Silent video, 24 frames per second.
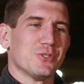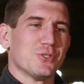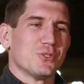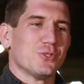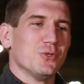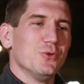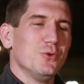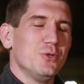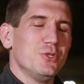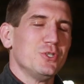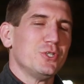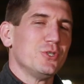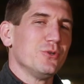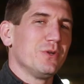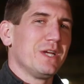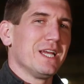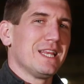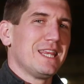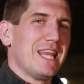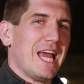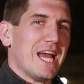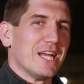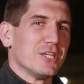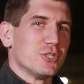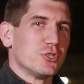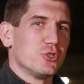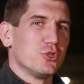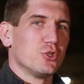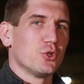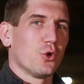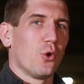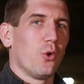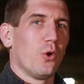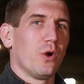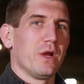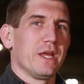soon as you get that
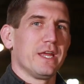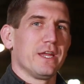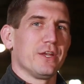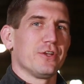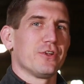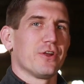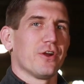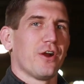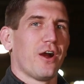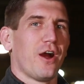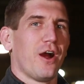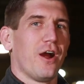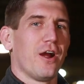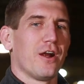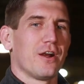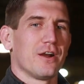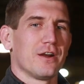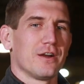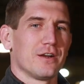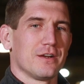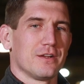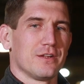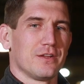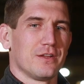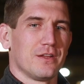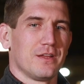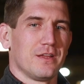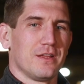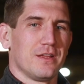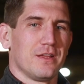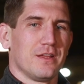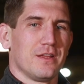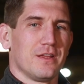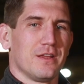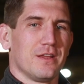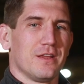joy in your heart,
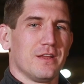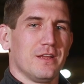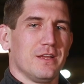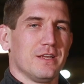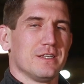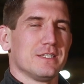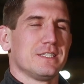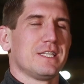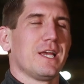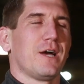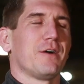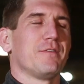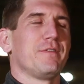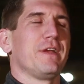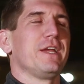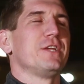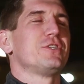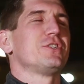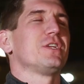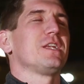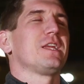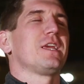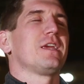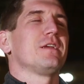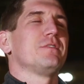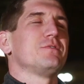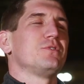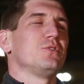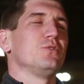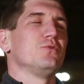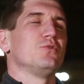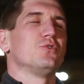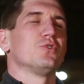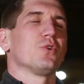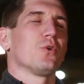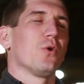salvation gives
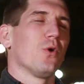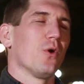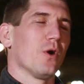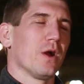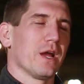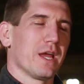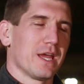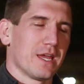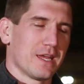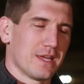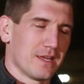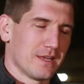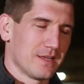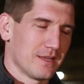you joy.